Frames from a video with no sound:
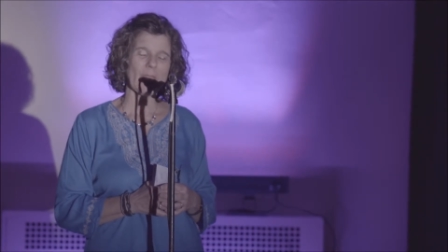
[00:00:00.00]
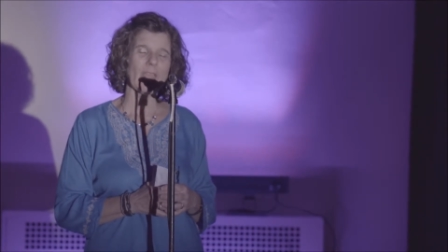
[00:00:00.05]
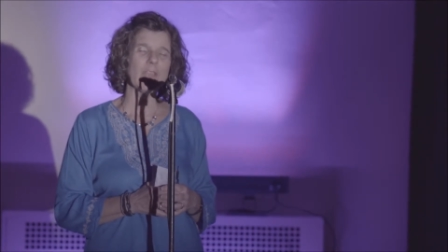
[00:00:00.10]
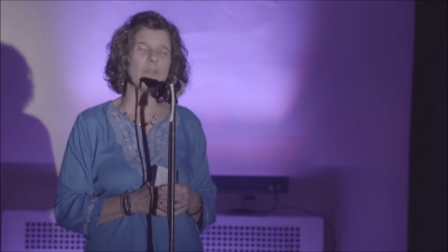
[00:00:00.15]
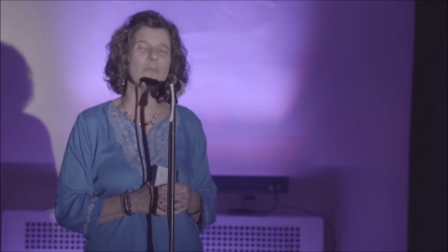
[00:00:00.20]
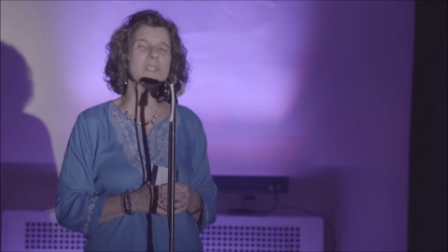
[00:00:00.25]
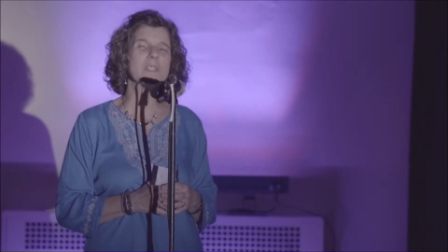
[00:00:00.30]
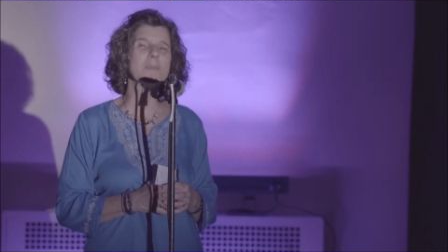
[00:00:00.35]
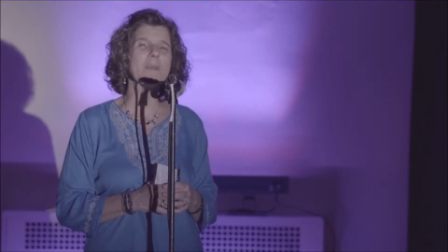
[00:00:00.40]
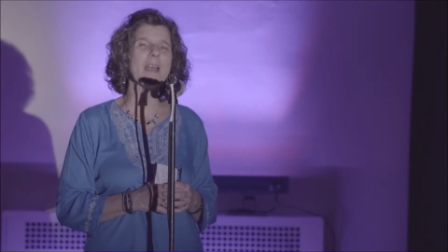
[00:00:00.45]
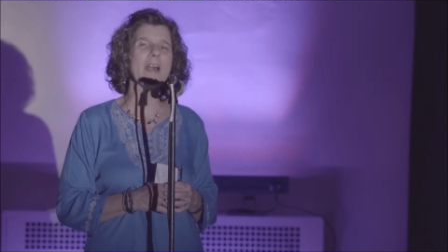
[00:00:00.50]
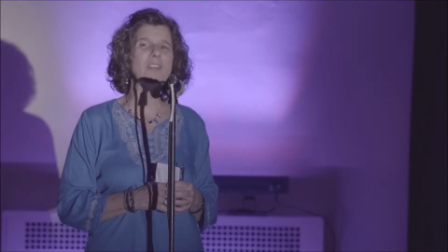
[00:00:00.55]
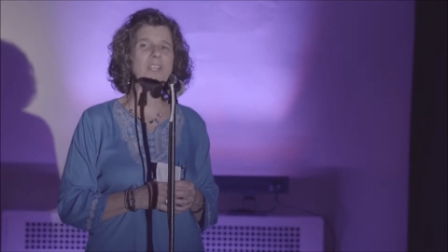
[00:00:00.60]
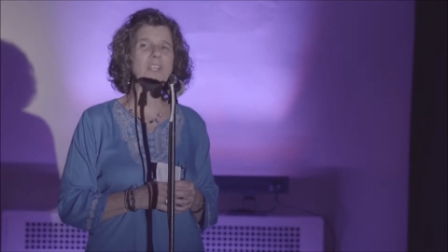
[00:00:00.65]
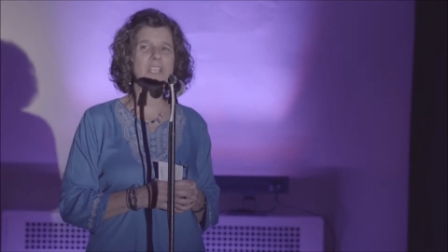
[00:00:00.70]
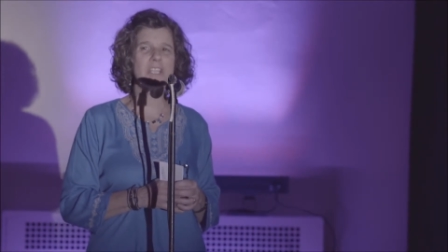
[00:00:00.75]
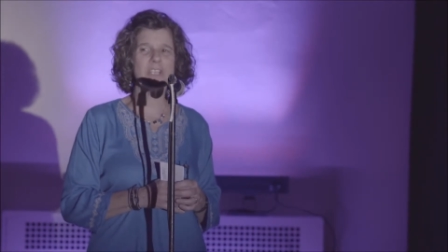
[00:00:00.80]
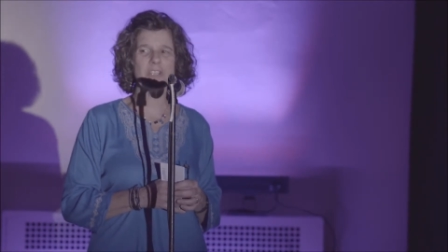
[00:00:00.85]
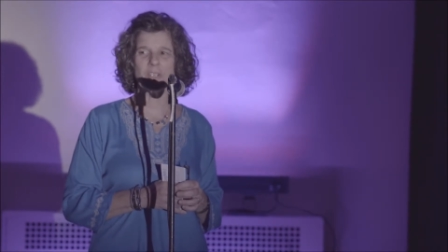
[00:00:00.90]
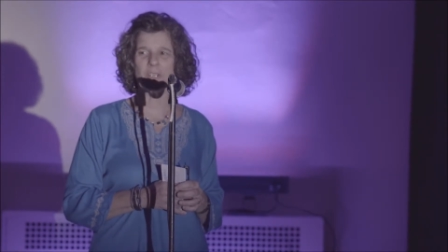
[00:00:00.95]
it was about
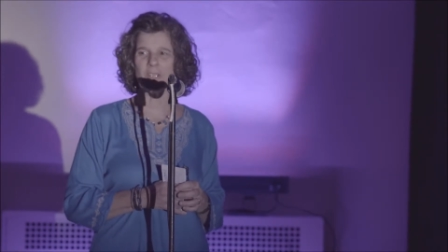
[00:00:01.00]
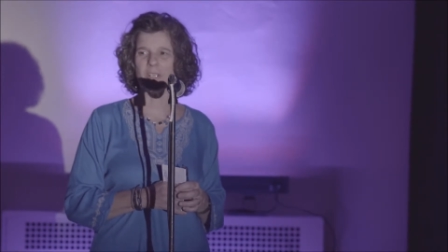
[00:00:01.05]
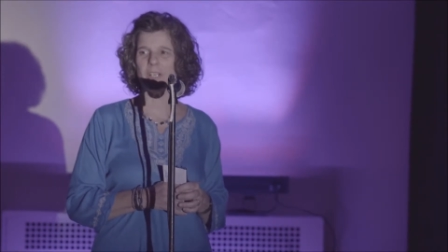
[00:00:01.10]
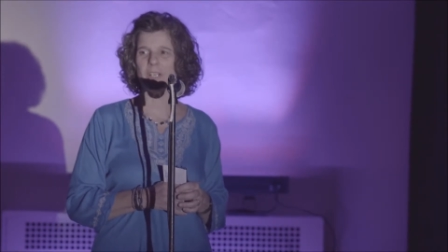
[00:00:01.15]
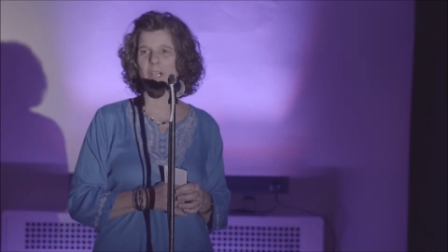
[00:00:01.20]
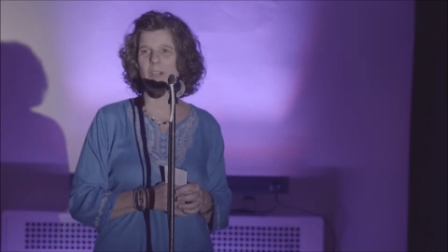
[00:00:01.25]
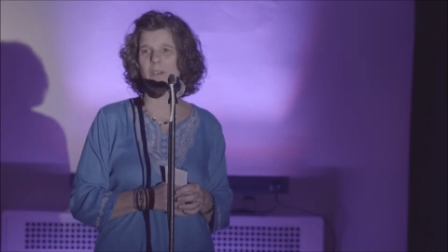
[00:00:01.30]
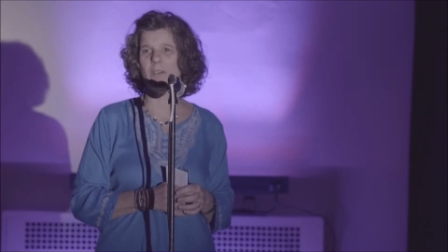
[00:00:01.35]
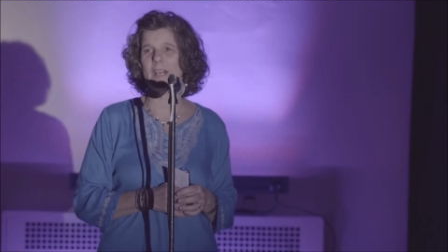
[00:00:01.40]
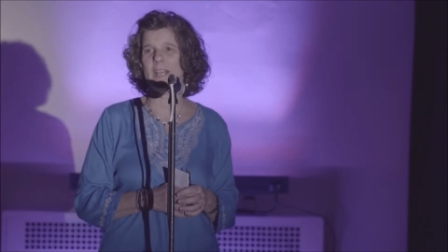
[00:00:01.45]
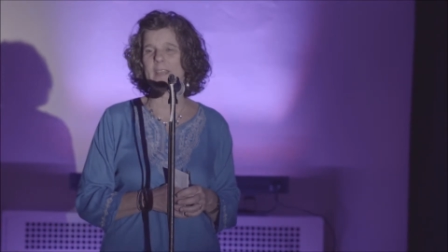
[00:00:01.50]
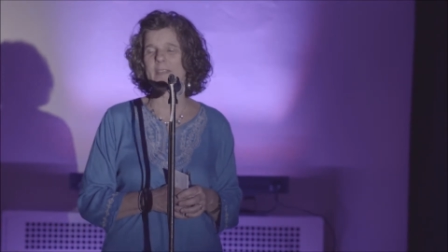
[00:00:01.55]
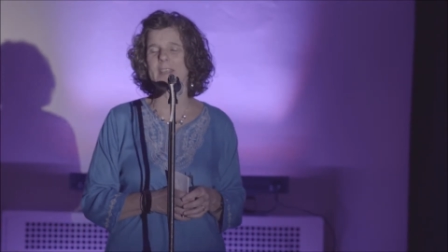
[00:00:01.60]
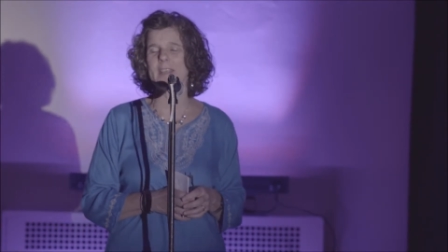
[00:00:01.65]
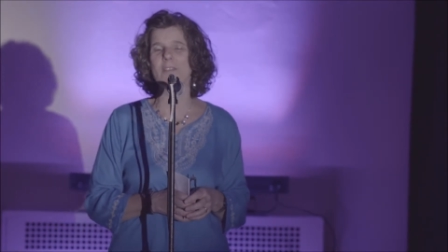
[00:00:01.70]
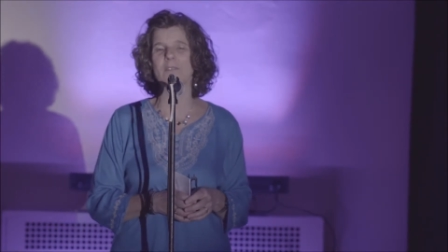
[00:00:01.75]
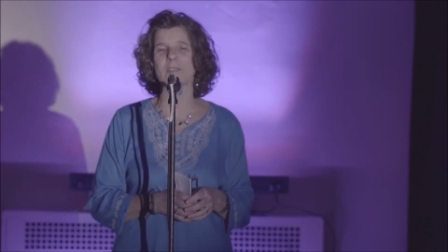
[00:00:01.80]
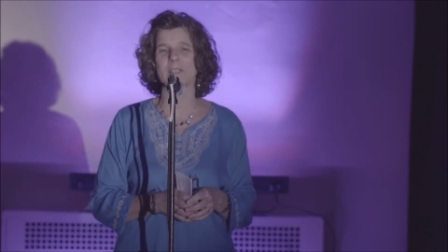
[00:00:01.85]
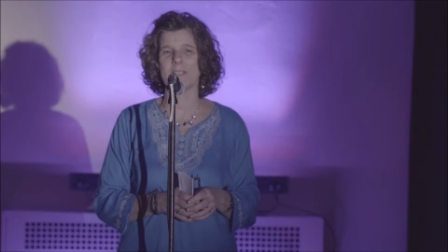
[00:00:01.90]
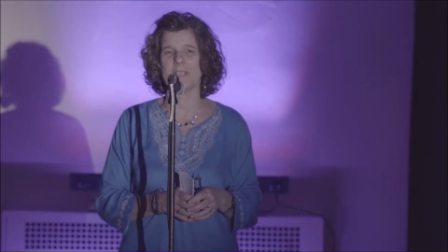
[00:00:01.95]
a year ago. I think
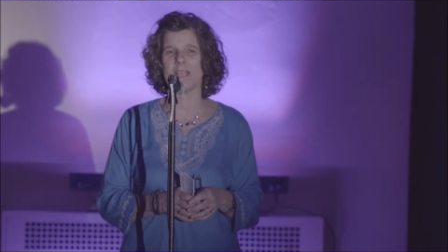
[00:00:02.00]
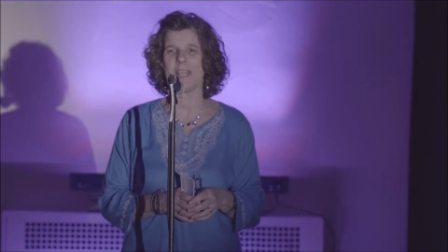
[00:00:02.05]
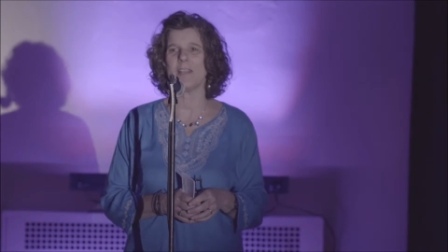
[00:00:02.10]
it was